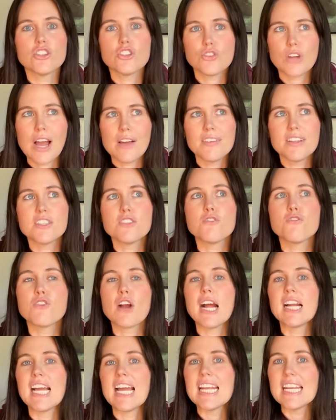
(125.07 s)
and Travis
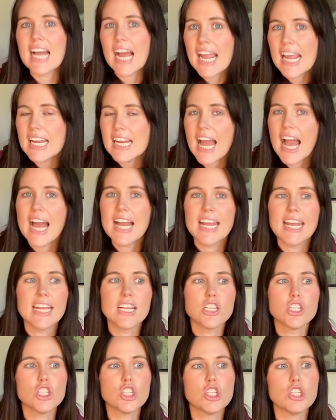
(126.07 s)
Friday night
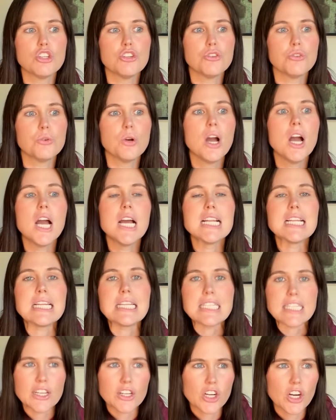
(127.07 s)
heading to
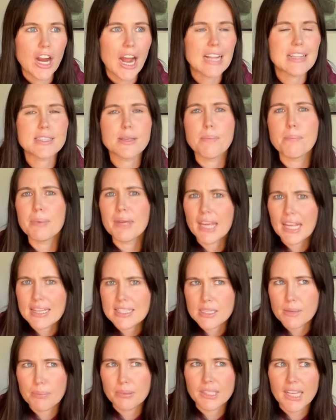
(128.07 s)
dinner at some
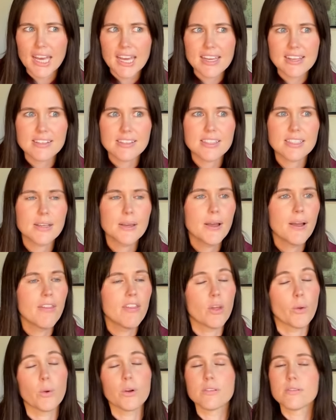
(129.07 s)
pizza place.
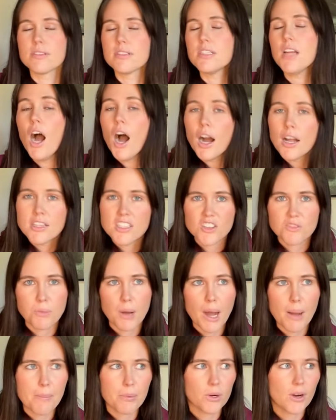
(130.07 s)
There were tons of
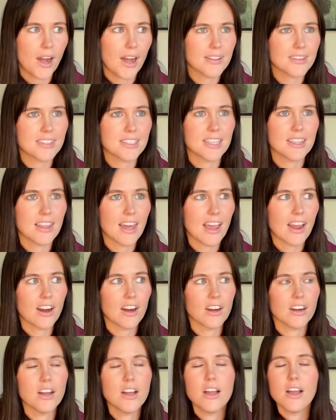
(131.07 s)
paparazzi
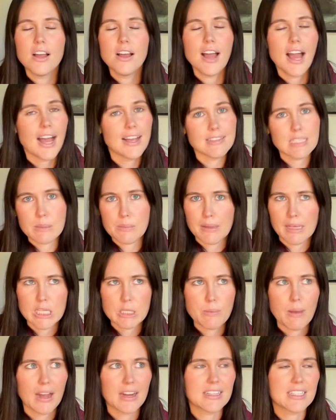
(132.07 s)
there as to be
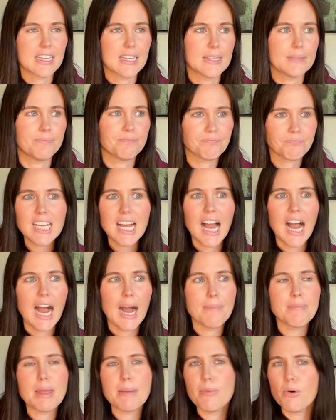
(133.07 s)
expected.
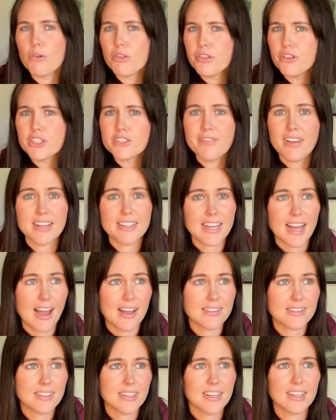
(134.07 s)
Um, they both looked
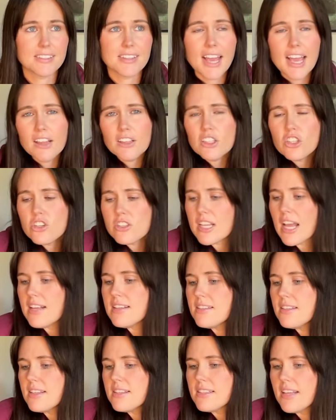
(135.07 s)
fantastic. Taylor just
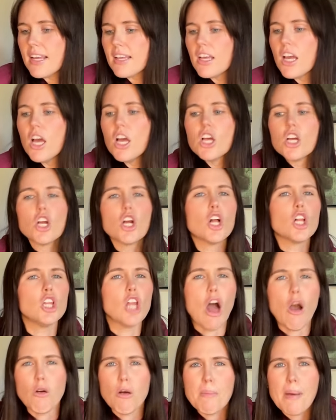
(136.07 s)
has this like
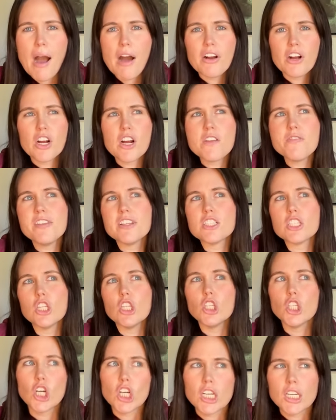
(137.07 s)
glow about her and this
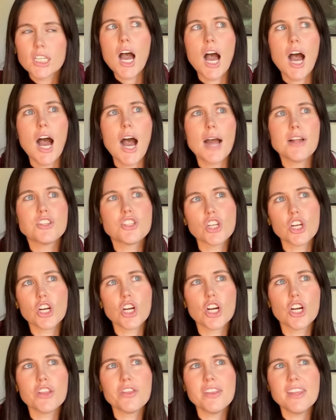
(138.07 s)
look uh, to
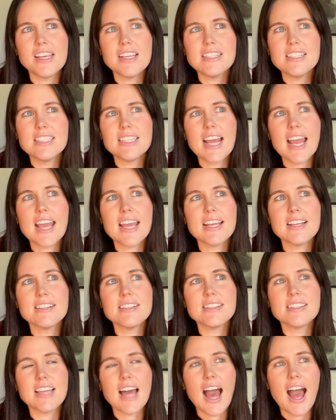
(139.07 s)
her these
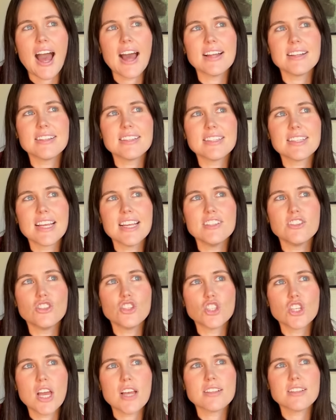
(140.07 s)
days that is
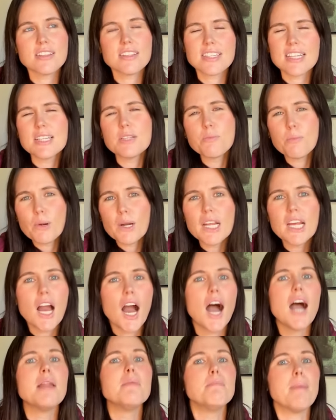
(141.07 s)
just, it's pretty
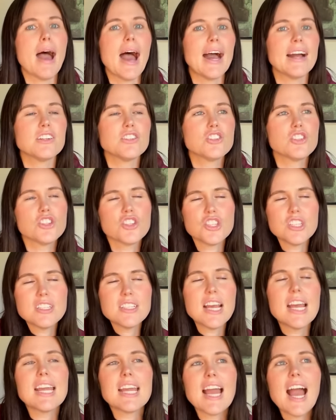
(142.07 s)
unmatched. She's
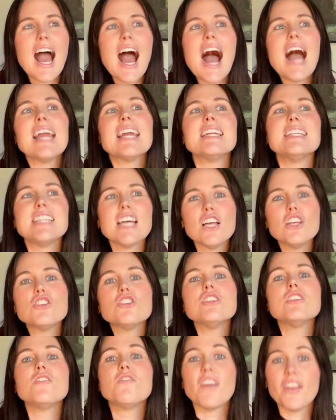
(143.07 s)
like, I can tell
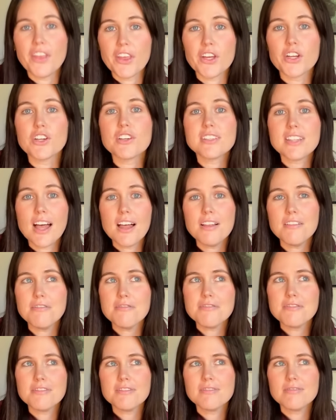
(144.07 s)
she's feeling
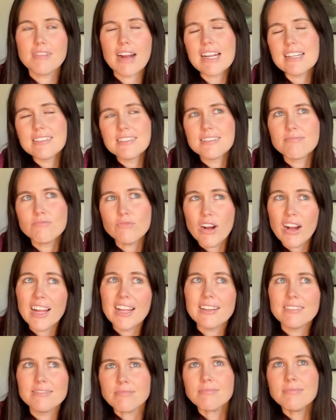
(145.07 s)
herself right
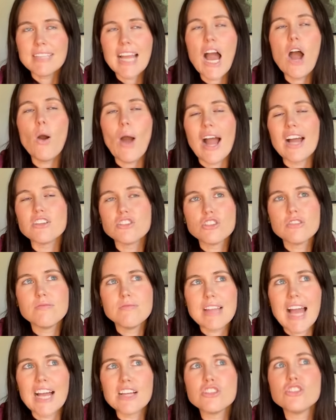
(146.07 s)
right now as
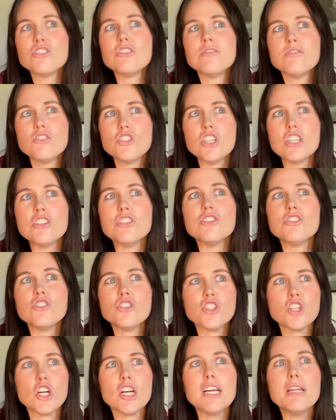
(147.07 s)
as she
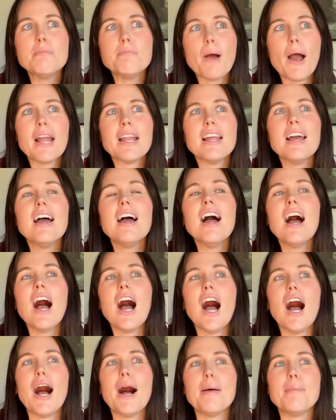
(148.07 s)
should but
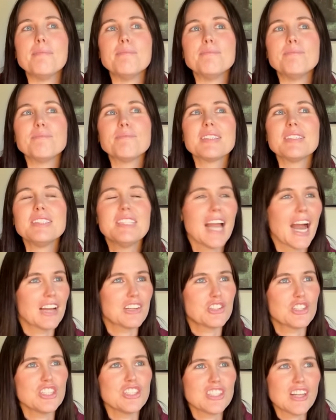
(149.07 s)
um yeah
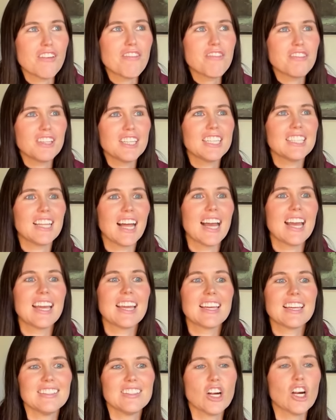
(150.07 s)
she's definitely
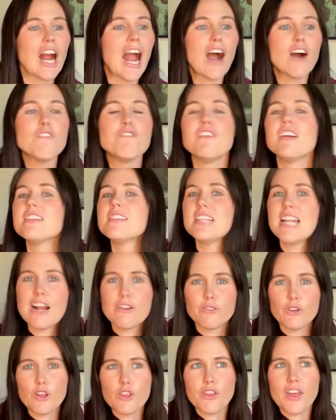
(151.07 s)
like her outfits and
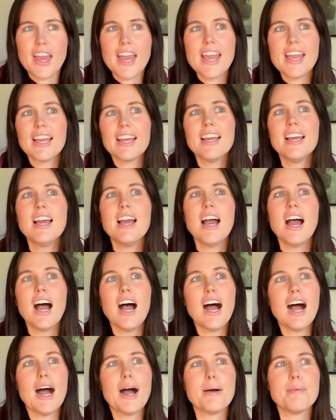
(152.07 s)
everything
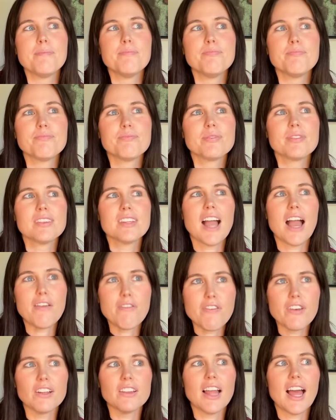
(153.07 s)
um i
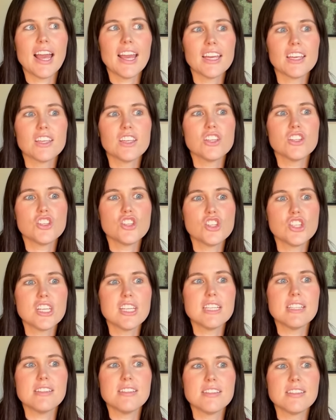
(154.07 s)
feel like
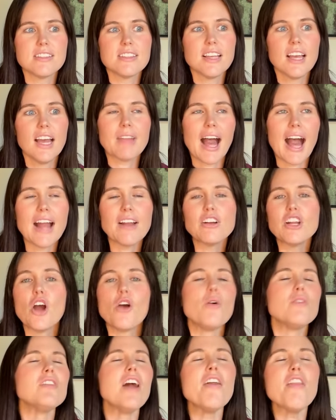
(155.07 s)
she's I don't
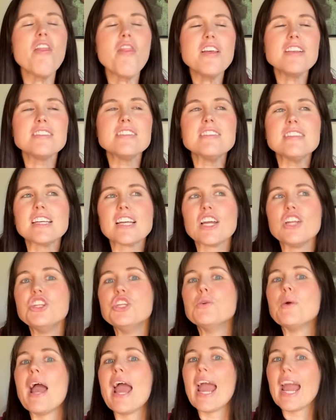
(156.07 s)
know. Not that this is like a
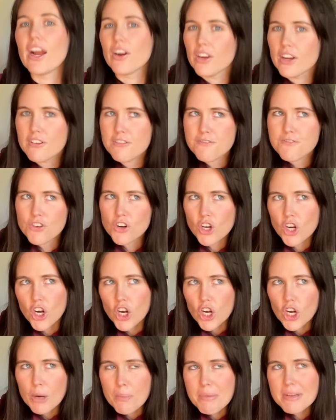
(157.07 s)
new era for
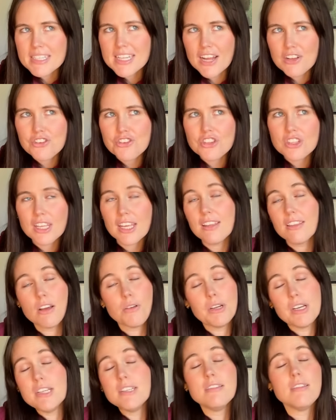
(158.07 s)
her potentially, though
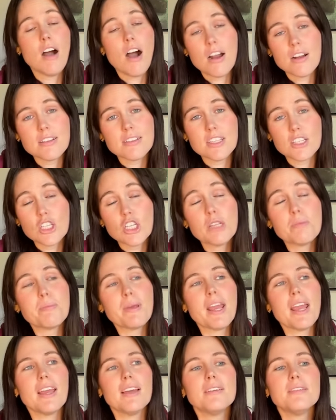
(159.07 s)
it honestly could
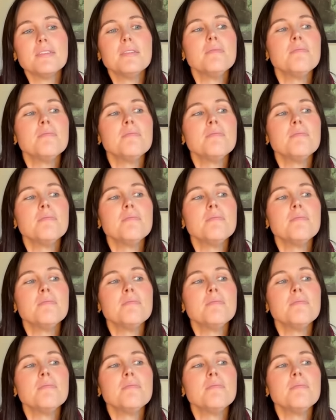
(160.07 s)
be.